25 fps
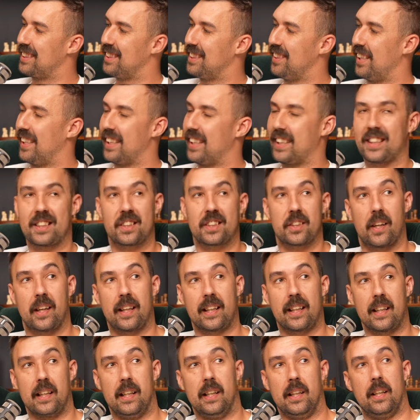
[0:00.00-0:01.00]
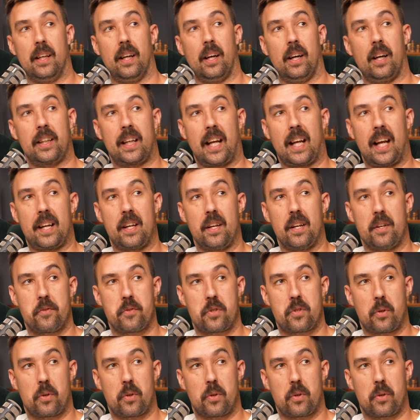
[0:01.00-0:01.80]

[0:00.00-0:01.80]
Exciting, exciting. Yeah, okay,